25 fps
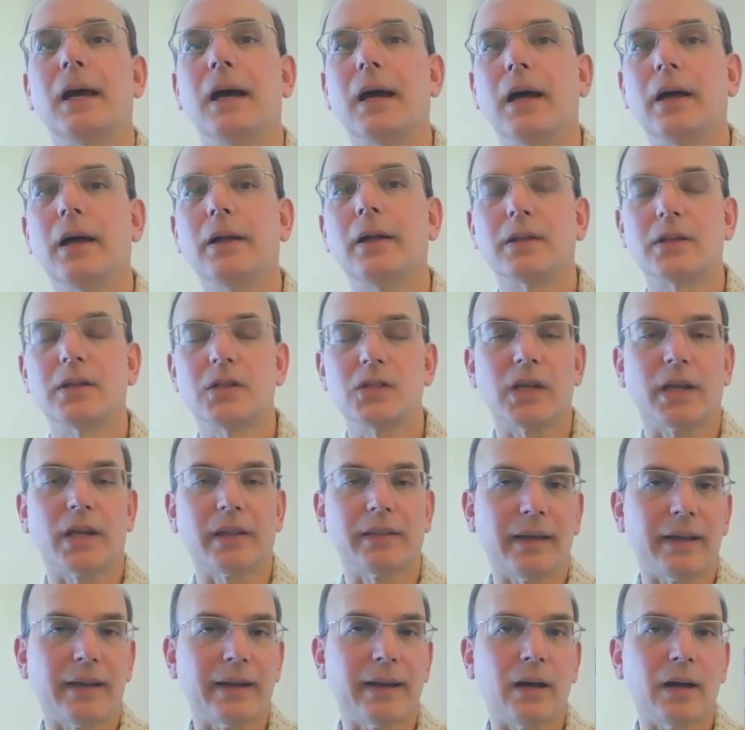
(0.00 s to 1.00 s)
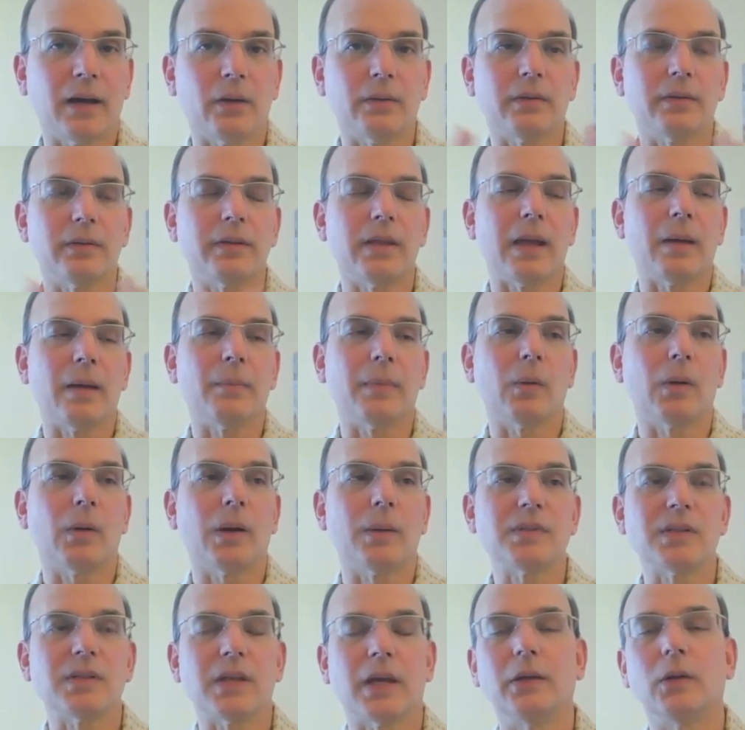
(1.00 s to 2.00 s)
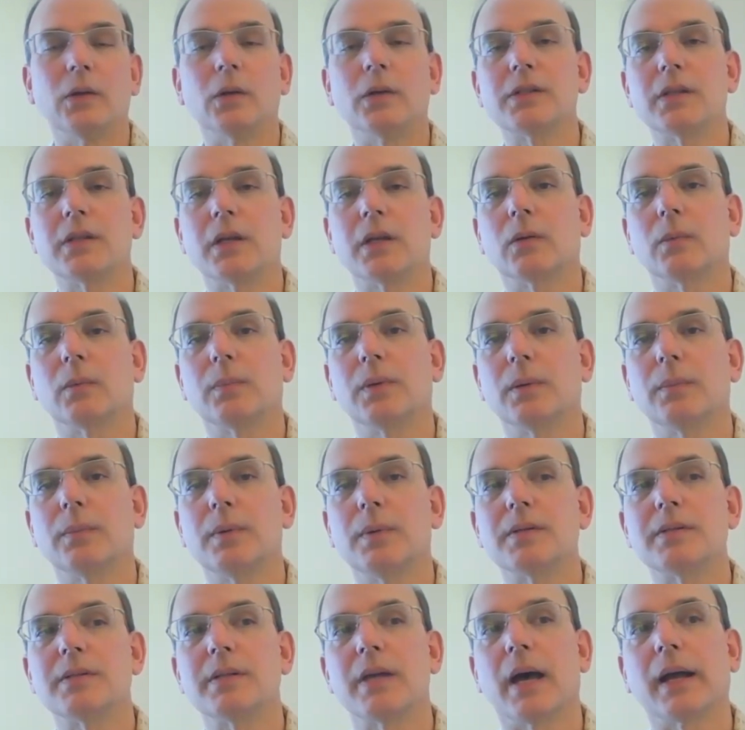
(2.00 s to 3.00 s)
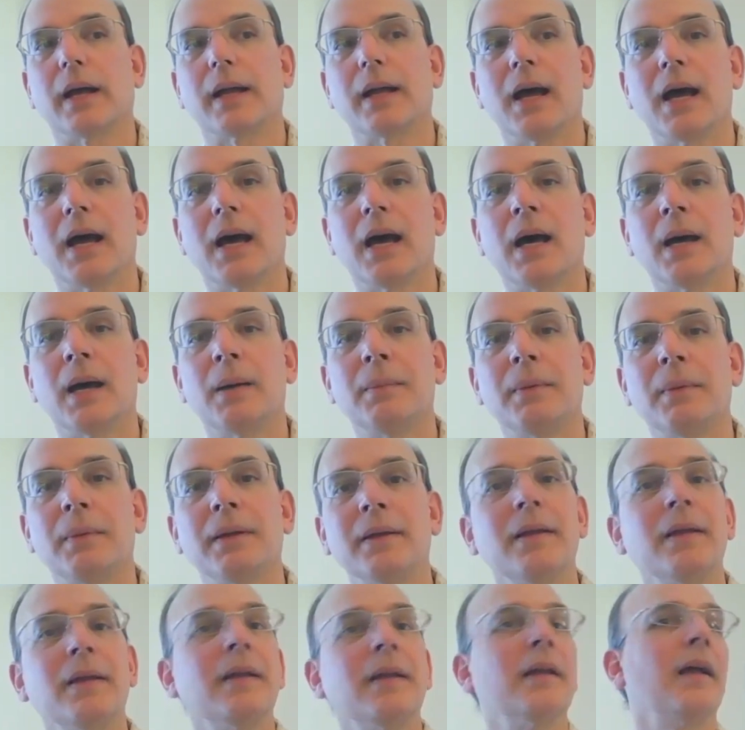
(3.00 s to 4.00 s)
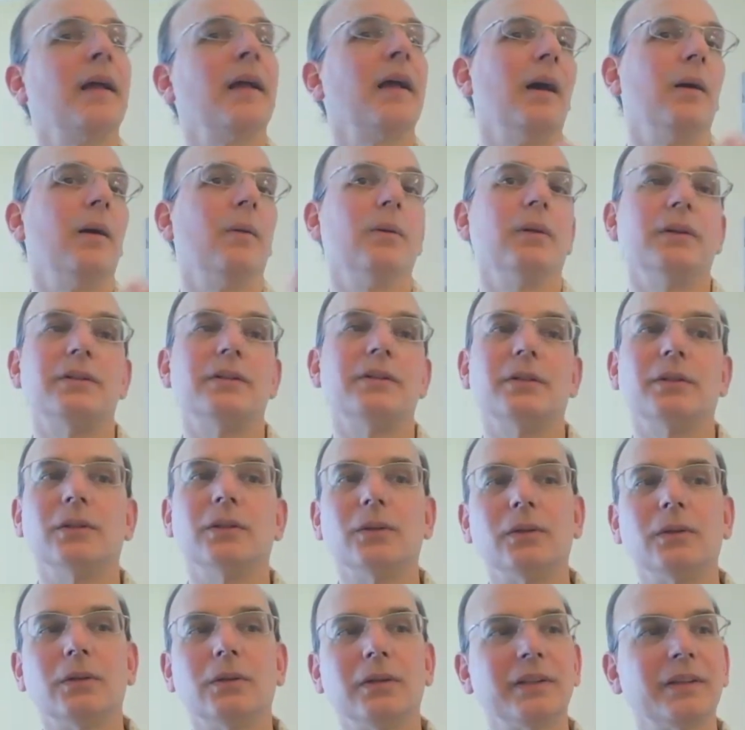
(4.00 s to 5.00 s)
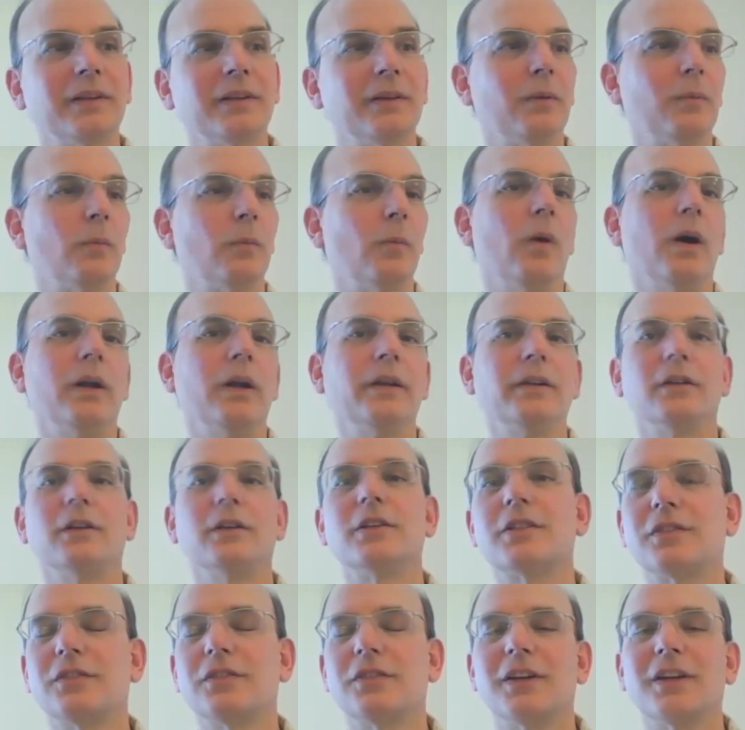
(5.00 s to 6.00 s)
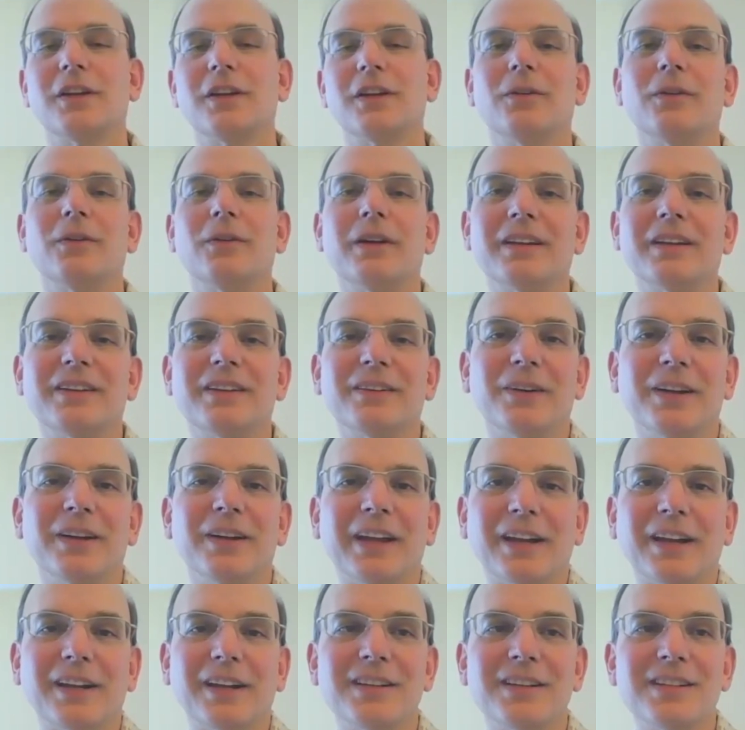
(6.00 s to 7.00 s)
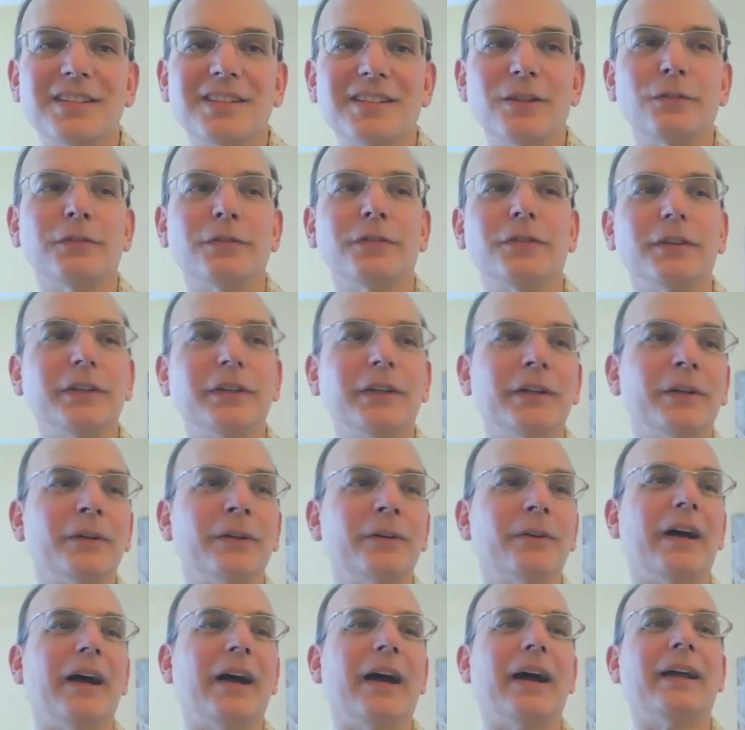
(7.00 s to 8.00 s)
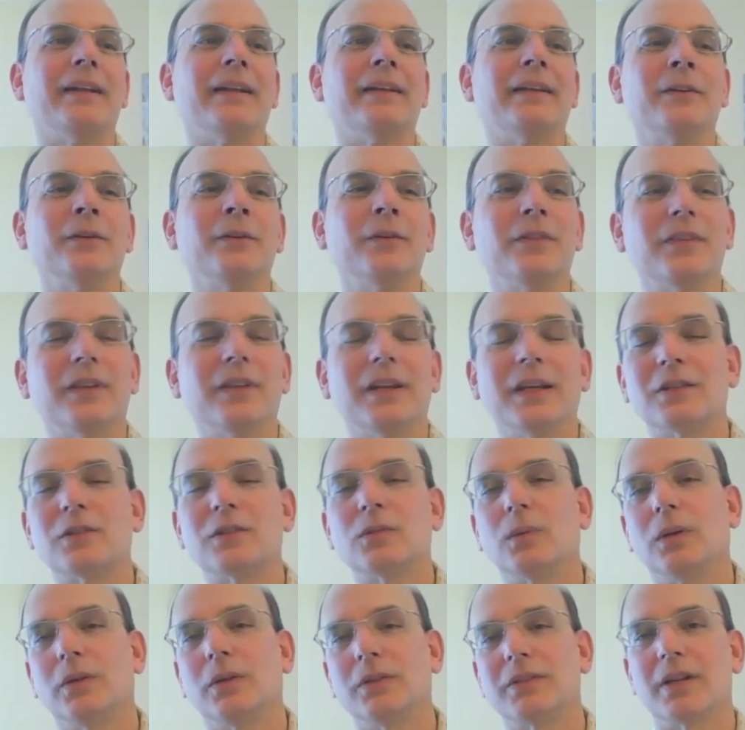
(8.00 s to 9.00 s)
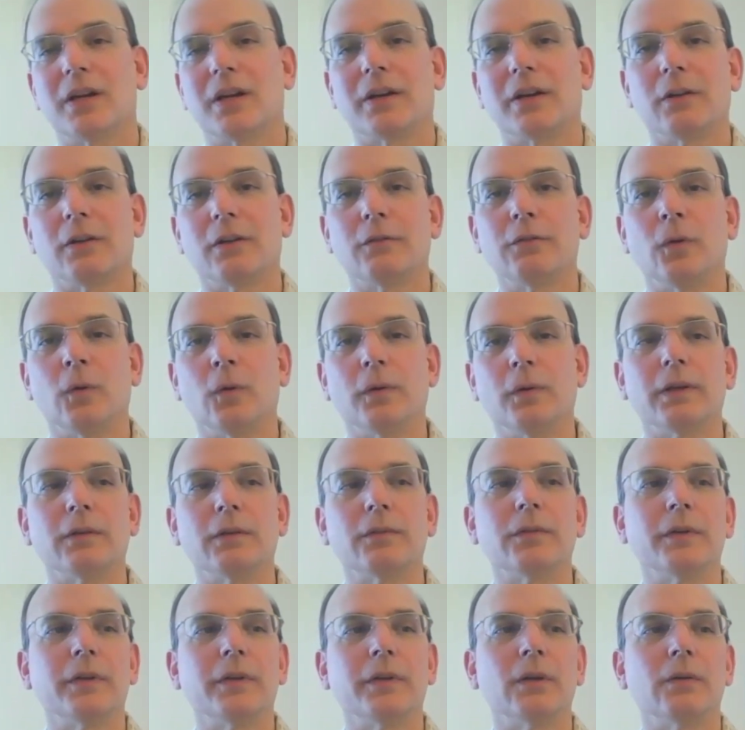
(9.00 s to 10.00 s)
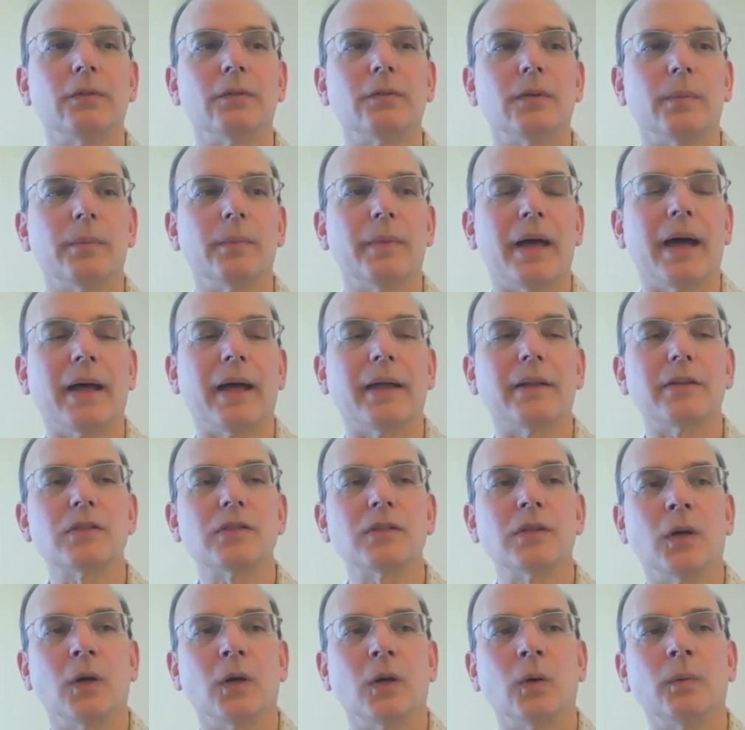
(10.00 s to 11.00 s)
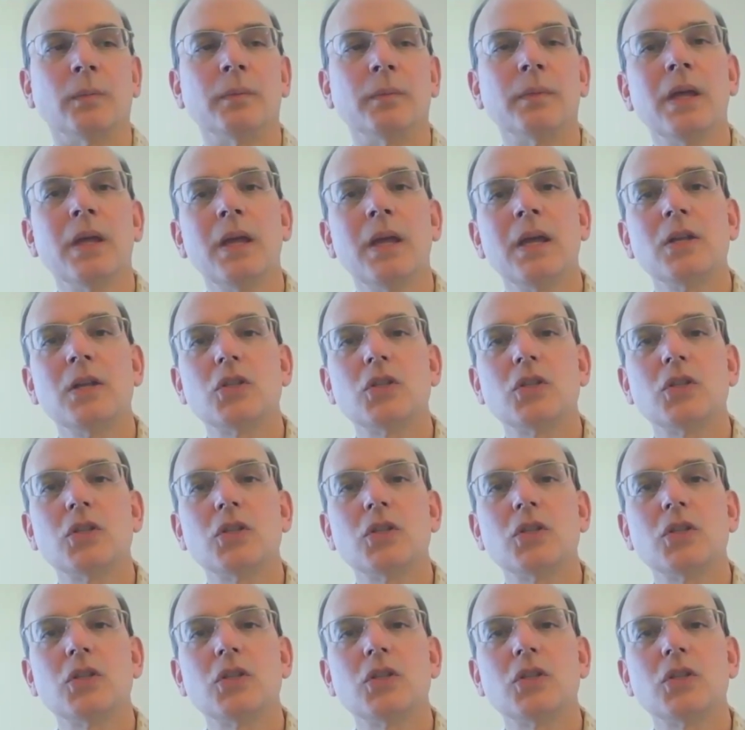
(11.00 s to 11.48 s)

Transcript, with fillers: Uh, you can check that out at my website, yoursacredpurpose.com. I will do wonders for you with what I can see for you, and new things will start unfolding for you from that. So